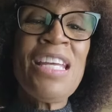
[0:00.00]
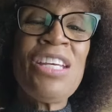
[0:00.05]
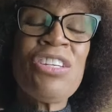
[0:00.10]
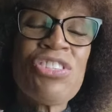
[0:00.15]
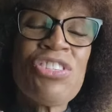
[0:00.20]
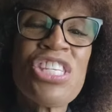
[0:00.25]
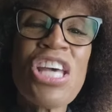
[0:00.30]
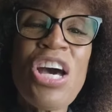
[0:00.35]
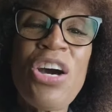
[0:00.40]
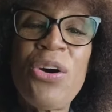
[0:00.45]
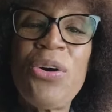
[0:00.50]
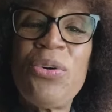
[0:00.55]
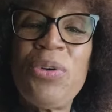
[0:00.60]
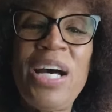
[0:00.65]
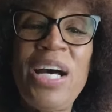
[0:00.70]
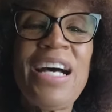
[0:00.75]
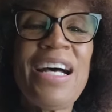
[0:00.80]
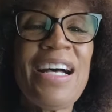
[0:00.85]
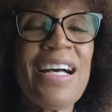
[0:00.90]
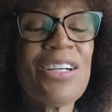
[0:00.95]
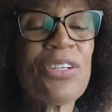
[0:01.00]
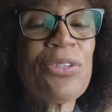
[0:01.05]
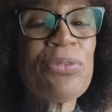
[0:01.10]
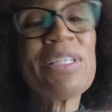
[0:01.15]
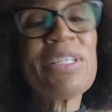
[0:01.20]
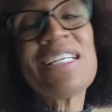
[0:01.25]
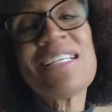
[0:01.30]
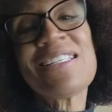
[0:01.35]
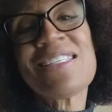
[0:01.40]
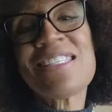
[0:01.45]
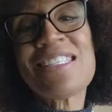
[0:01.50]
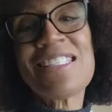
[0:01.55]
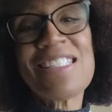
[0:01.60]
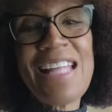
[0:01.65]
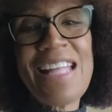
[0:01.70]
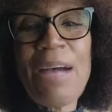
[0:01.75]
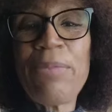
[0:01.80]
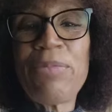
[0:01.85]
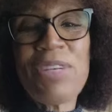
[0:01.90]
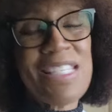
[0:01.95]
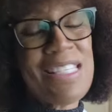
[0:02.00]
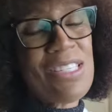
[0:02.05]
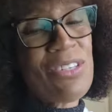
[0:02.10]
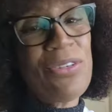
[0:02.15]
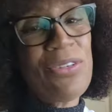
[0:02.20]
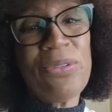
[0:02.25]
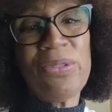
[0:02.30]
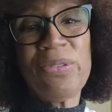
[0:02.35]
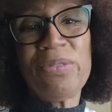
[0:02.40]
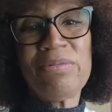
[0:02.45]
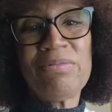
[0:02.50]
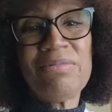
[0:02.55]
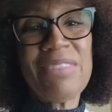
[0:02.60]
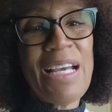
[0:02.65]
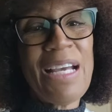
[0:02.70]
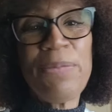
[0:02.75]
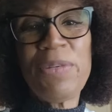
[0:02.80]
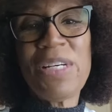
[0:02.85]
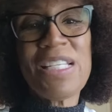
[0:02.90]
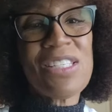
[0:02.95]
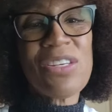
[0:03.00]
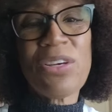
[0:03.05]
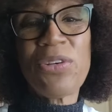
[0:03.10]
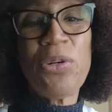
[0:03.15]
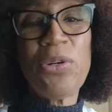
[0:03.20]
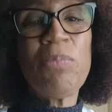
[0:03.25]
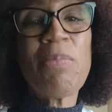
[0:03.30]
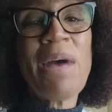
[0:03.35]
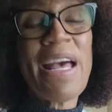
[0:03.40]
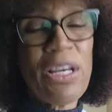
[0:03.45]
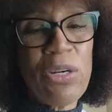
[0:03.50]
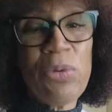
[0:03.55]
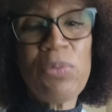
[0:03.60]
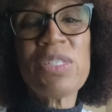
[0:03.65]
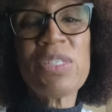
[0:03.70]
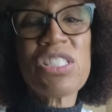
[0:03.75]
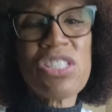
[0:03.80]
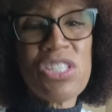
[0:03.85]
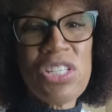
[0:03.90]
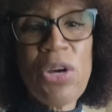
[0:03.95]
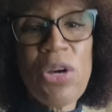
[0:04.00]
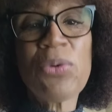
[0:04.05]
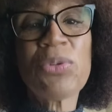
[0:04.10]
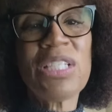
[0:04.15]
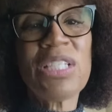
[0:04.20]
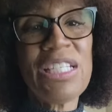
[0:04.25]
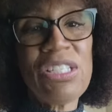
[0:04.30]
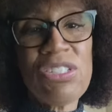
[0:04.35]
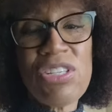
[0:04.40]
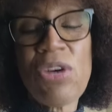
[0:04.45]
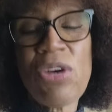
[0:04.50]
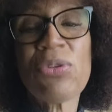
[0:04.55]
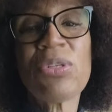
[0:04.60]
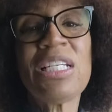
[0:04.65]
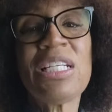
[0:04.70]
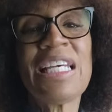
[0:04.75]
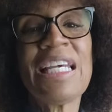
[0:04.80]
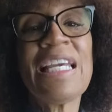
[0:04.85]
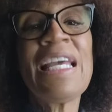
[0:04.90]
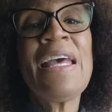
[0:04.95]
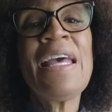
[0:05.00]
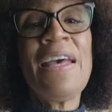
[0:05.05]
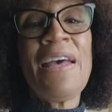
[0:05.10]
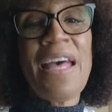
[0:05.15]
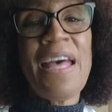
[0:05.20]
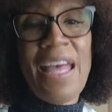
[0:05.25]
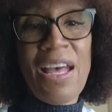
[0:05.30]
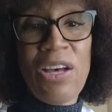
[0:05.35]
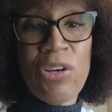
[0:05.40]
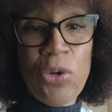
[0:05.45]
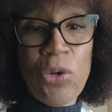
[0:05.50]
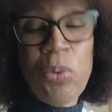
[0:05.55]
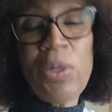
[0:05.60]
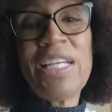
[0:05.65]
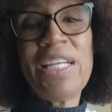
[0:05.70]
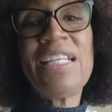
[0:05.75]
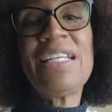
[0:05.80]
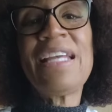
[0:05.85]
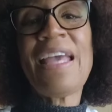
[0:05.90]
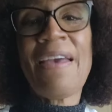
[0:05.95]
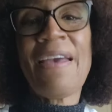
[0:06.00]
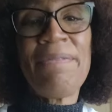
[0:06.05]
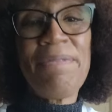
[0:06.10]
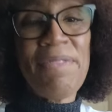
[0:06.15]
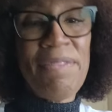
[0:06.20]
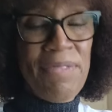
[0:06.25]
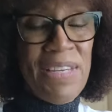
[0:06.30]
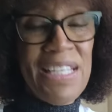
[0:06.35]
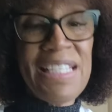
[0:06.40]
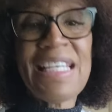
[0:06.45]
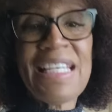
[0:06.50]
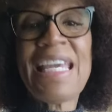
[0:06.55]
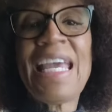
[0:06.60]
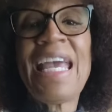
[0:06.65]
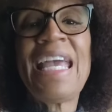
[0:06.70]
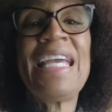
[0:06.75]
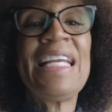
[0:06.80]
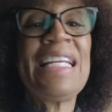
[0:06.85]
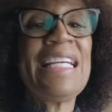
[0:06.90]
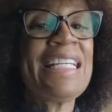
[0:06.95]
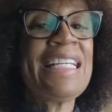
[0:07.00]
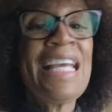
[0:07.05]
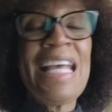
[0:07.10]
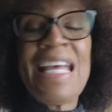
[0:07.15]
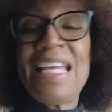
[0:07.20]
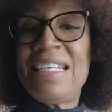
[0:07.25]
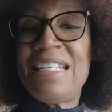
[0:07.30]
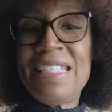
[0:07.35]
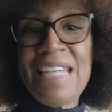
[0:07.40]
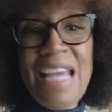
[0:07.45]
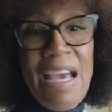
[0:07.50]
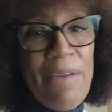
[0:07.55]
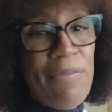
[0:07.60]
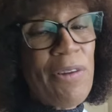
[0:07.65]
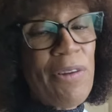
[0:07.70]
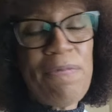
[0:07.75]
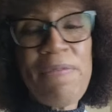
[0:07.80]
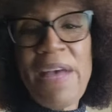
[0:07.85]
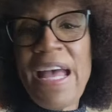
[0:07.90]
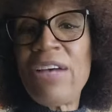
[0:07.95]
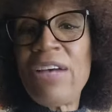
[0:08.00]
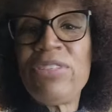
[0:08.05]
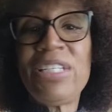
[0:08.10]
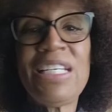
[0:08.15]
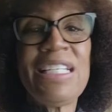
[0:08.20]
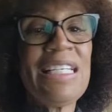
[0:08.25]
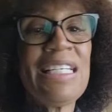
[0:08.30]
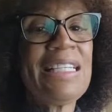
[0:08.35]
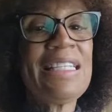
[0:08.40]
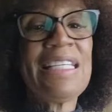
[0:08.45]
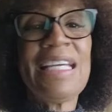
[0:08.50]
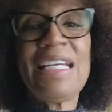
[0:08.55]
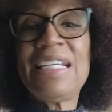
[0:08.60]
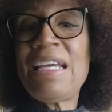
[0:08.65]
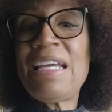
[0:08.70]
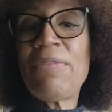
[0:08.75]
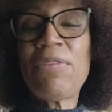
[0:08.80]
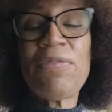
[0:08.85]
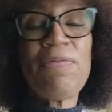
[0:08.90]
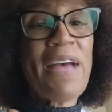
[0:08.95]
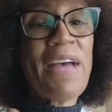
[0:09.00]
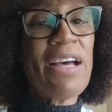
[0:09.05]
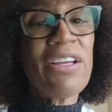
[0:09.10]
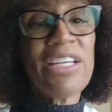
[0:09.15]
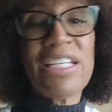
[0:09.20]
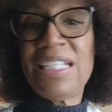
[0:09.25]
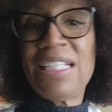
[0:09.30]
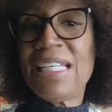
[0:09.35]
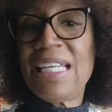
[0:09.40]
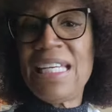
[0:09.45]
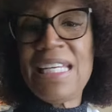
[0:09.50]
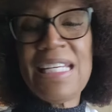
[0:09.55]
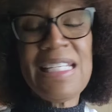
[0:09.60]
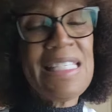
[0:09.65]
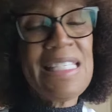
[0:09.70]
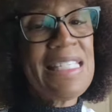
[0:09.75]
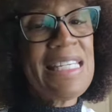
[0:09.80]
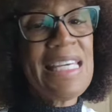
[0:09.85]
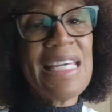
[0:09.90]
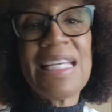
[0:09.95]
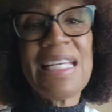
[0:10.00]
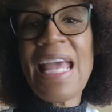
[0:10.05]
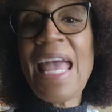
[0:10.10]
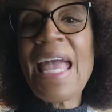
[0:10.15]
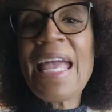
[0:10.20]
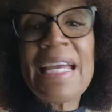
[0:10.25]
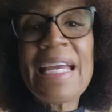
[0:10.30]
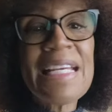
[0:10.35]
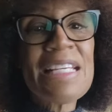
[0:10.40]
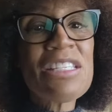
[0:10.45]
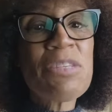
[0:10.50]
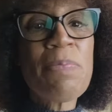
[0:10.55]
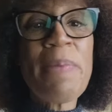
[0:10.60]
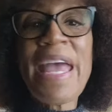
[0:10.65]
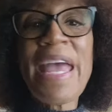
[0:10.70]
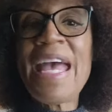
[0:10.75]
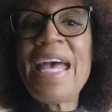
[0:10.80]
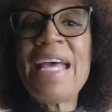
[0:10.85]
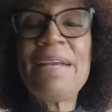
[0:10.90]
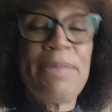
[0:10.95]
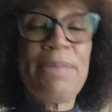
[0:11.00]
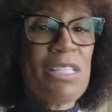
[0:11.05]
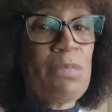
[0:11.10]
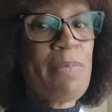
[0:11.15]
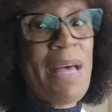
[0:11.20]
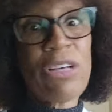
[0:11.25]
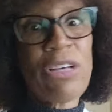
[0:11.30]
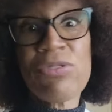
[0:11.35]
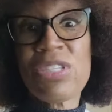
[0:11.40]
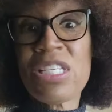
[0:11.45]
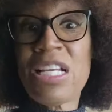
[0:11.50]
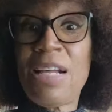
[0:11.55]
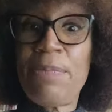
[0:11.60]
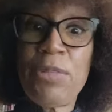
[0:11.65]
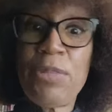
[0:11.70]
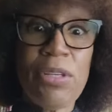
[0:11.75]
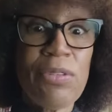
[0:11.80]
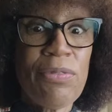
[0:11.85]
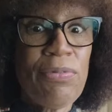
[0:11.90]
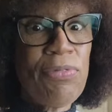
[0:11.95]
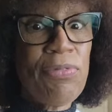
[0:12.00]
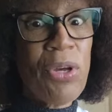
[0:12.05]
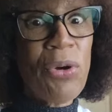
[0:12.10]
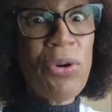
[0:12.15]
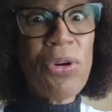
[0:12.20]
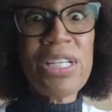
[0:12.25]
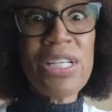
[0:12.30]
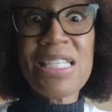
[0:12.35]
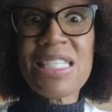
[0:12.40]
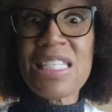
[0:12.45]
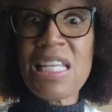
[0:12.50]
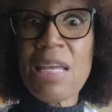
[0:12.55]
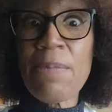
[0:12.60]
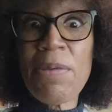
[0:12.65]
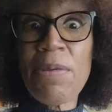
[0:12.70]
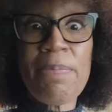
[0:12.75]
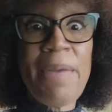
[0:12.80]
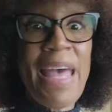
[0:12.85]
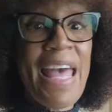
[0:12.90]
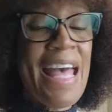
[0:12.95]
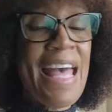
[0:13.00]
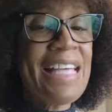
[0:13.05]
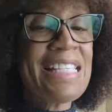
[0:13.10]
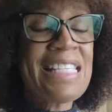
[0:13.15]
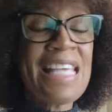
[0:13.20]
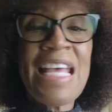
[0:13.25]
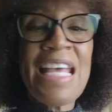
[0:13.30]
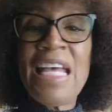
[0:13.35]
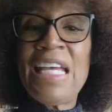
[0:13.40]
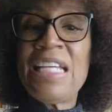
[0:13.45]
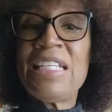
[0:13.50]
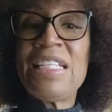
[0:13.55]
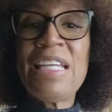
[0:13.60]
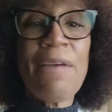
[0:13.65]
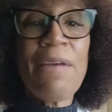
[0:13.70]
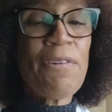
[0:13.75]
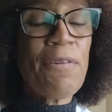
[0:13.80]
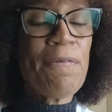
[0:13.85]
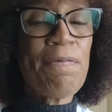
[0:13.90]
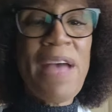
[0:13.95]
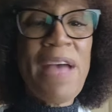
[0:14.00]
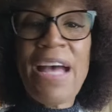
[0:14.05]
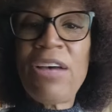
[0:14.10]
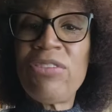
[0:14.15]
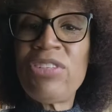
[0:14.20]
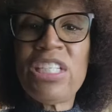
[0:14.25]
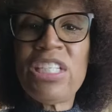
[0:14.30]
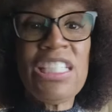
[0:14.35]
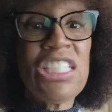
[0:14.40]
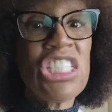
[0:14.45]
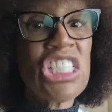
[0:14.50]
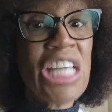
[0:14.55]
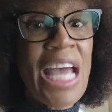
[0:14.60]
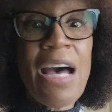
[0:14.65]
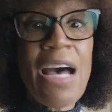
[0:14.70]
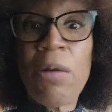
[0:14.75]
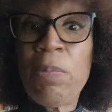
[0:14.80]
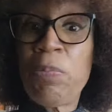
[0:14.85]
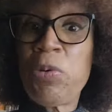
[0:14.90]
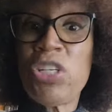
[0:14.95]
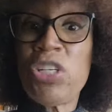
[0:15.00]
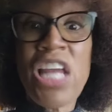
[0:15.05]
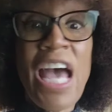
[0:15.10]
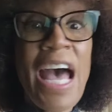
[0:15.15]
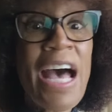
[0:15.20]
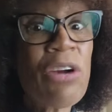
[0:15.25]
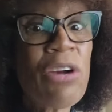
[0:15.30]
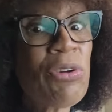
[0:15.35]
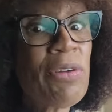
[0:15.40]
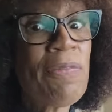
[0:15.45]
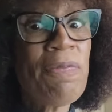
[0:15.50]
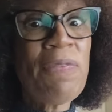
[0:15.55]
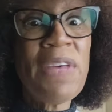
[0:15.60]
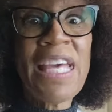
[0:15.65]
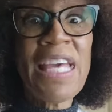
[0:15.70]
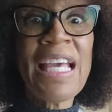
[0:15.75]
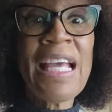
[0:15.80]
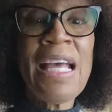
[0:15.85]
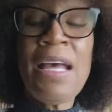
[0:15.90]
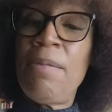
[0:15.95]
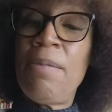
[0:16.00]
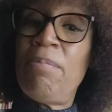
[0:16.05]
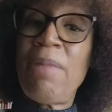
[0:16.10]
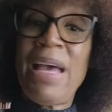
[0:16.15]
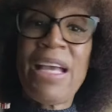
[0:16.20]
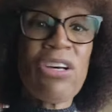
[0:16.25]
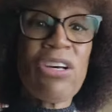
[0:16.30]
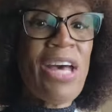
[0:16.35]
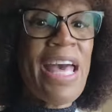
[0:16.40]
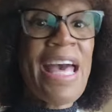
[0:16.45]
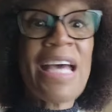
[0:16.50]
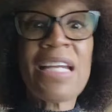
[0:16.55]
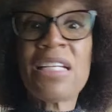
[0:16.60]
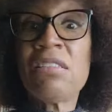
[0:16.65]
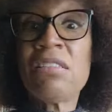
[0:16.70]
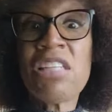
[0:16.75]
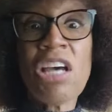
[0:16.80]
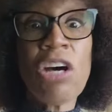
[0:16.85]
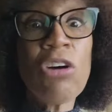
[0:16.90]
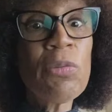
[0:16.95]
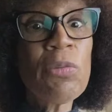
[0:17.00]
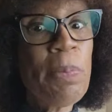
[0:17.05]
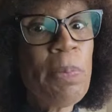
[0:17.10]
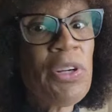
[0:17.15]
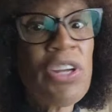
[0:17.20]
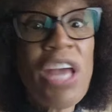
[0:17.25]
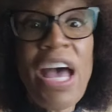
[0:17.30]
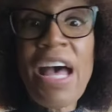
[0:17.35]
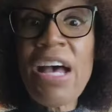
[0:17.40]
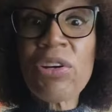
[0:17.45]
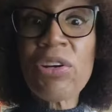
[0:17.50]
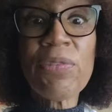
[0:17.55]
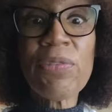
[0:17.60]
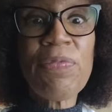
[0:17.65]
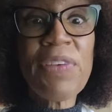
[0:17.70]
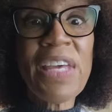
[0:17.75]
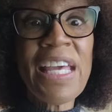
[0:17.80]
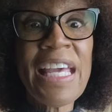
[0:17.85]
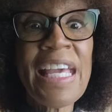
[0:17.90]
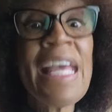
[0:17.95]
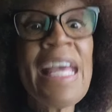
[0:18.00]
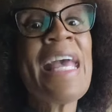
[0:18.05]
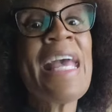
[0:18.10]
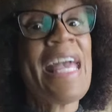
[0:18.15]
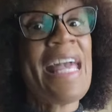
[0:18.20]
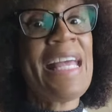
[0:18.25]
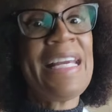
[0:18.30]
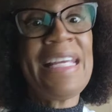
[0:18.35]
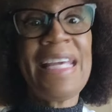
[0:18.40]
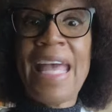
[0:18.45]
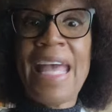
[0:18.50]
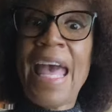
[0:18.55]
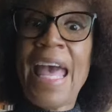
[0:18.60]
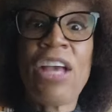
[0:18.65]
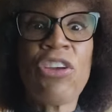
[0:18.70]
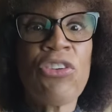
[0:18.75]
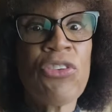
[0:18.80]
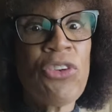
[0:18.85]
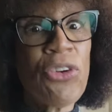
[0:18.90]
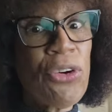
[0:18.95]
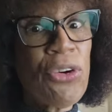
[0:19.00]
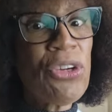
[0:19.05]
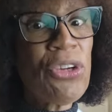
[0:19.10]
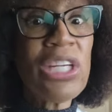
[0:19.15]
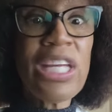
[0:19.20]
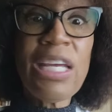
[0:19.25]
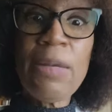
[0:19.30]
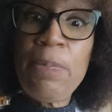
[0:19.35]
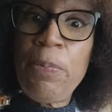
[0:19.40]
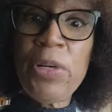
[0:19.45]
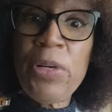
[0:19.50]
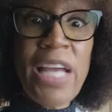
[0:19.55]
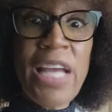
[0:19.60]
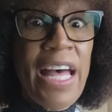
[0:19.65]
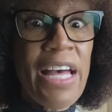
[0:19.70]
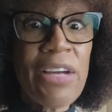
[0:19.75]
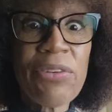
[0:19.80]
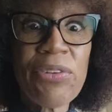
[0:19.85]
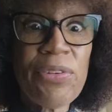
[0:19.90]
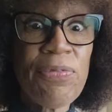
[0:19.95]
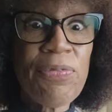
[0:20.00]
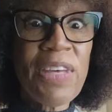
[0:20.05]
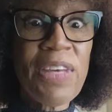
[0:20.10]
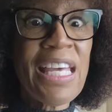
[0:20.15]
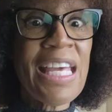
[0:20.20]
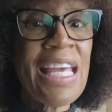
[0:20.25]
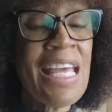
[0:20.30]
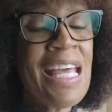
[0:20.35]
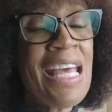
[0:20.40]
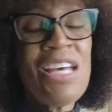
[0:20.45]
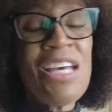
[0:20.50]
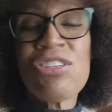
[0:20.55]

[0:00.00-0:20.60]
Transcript: So, Chris, that wasn't cool. That wasn't cool. Michael was totally, totally acquitted and vindicated, never found anything, never found any kids' DNA in his bed because Michael slept on the floor in sleeping bags, never found any child pornography. Michael had adult pornography and he had girly pornography.